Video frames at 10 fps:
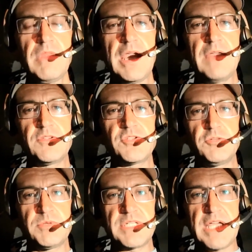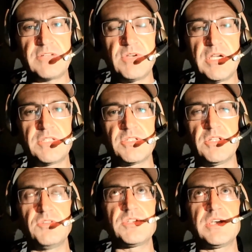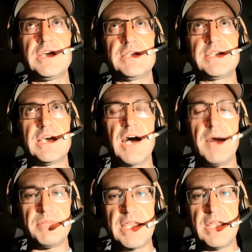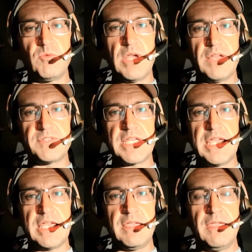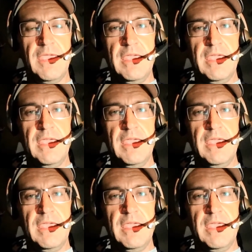And the supersaturated solution is a complicated way of saying